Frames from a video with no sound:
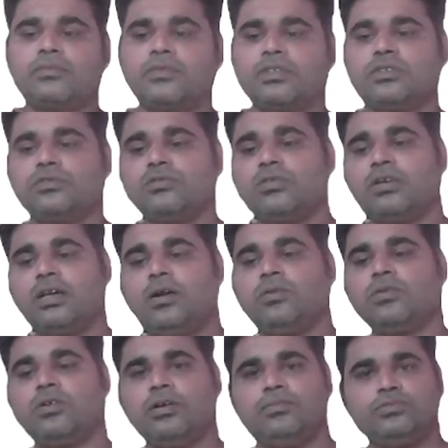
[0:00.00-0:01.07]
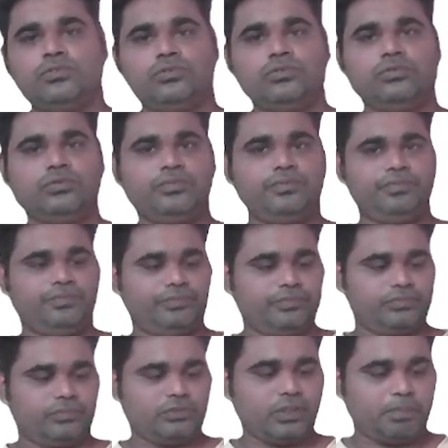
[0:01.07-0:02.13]
So now come to
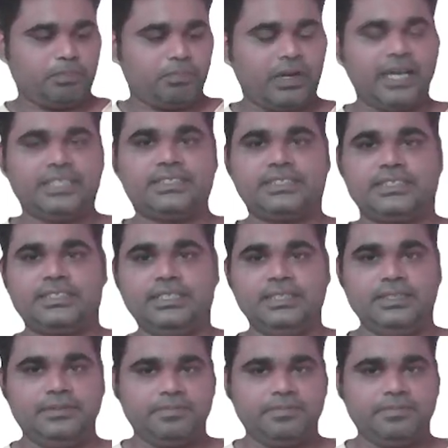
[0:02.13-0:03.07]
the plastid.